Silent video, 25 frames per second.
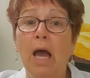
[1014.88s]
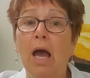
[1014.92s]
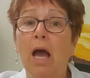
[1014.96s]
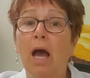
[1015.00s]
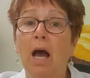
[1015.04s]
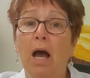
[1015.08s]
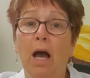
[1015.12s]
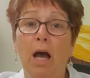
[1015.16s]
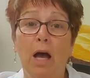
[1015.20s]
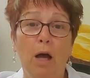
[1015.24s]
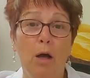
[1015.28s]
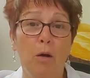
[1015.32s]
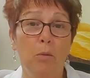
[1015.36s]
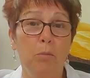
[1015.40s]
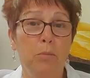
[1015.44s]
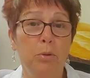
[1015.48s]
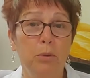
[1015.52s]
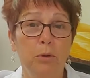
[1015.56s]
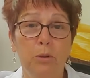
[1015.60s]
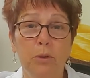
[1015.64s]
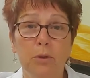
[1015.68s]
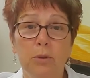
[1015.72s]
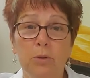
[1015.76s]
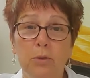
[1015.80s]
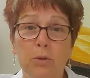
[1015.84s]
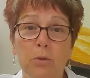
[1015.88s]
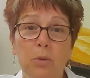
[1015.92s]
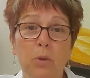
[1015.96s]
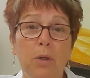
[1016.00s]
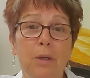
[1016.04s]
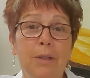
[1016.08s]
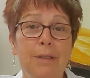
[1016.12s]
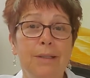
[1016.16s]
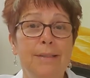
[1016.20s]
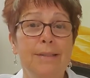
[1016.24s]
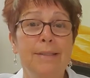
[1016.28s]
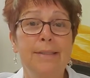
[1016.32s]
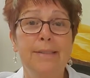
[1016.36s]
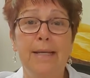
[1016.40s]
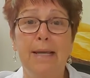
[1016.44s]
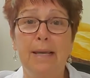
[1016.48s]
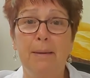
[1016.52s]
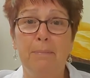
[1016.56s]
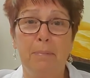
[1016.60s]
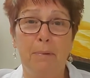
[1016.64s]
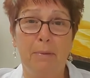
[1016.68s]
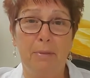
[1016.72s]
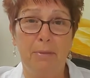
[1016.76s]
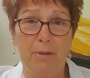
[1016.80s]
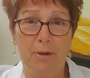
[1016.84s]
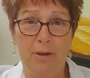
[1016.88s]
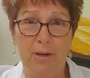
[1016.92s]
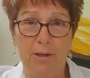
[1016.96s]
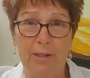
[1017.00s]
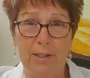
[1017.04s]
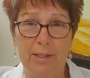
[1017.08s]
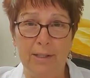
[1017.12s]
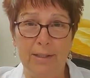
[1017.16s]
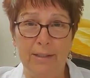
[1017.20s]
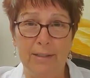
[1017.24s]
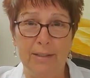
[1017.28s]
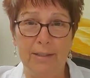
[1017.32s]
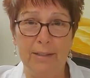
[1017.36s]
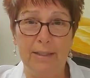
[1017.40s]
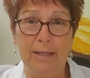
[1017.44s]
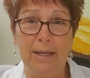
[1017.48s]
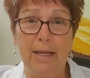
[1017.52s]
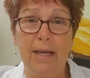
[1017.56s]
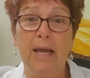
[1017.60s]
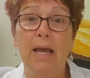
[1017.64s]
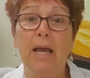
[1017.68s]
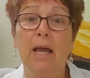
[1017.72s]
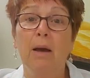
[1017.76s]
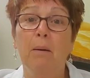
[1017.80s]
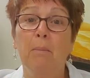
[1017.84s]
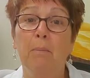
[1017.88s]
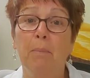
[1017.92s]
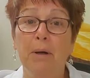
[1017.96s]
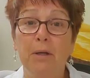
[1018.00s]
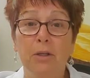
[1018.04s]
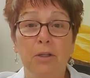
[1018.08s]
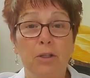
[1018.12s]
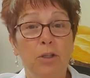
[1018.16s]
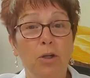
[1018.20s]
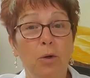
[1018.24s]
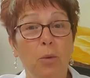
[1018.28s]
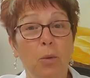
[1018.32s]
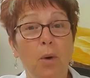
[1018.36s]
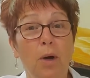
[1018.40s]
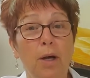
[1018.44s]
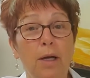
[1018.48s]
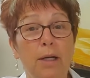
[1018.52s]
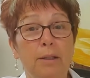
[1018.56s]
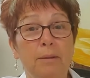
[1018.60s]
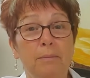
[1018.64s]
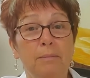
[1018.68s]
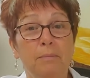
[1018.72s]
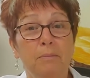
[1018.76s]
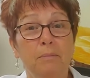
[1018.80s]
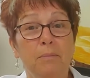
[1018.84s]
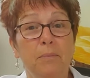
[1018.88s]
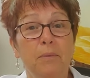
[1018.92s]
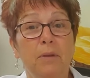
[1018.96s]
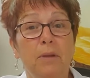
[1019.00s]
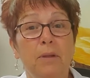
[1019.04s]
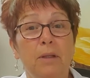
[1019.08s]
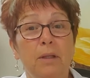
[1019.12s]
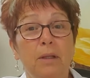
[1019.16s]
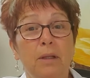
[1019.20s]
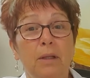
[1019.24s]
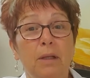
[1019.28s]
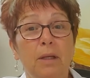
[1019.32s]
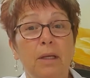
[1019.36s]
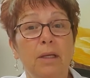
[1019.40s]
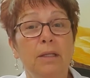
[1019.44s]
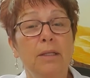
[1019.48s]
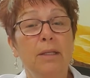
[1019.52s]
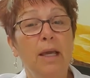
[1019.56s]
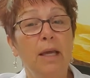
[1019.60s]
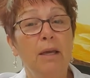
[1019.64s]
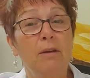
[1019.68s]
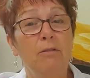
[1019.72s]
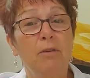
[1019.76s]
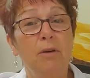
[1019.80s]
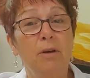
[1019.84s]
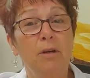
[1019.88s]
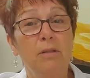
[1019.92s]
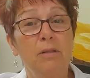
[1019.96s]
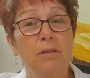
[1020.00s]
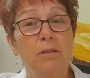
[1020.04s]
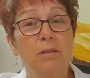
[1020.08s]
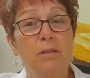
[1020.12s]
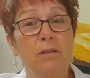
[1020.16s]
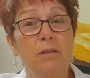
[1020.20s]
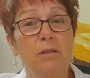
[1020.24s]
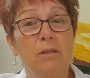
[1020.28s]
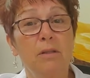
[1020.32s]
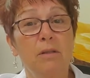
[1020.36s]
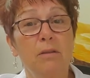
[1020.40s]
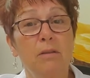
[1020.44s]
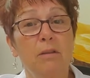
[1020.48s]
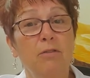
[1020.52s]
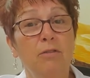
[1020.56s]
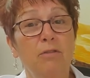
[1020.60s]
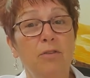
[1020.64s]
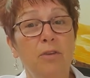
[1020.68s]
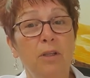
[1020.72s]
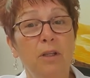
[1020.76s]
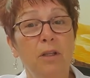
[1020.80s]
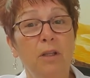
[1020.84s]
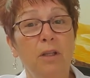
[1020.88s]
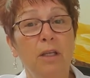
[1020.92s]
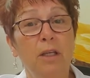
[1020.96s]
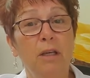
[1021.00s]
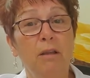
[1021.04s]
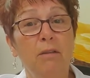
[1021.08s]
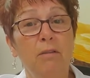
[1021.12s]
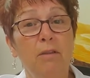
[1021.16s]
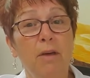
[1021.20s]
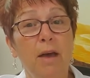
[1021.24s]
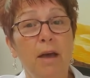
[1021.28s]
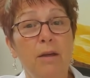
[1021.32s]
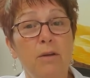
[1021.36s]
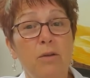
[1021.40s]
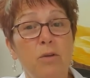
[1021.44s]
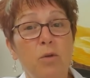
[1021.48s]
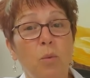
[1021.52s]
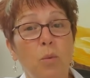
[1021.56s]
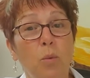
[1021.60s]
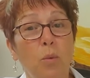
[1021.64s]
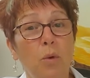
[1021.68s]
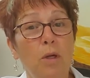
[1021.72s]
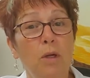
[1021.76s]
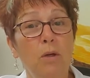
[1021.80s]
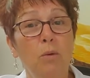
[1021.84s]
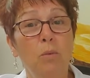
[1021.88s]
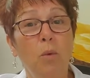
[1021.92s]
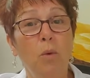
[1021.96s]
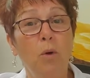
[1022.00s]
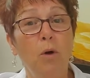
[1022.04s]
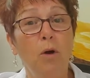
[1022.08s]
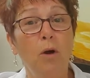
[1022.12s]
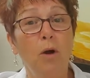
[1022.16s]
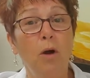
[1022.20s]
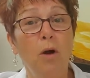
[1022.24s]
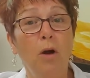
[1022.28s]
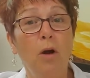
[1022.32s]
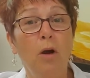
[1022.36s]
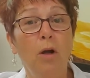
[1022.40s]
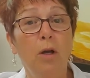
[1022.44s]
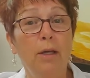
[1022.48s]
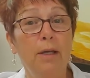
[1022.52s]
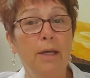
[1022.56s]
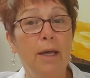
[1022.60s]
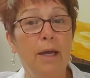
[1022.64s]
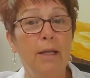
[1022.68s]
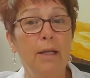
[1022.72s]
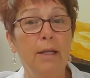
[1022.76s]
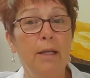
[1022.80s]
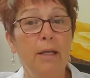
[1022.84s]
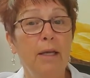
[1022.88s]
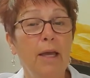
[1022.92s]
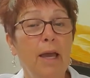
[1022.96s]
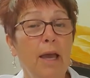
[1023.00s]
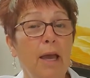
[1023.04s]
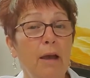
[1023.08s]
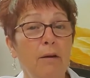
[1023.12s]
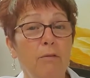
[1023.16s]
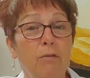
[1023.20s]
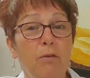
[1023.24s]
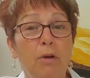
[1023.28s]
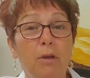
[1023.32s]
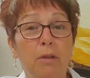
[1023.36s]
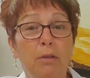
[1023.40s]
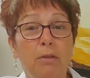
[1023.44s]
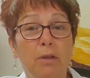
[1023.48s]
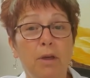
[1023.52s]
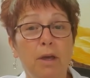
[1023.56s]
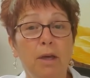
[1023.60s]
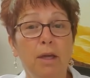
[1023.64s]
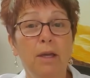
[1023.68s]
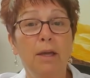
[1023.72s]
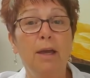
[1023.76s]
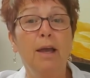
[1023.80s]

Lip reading: a blue tape-a-thon. But you know what? It gave us the feeling that we were getting everything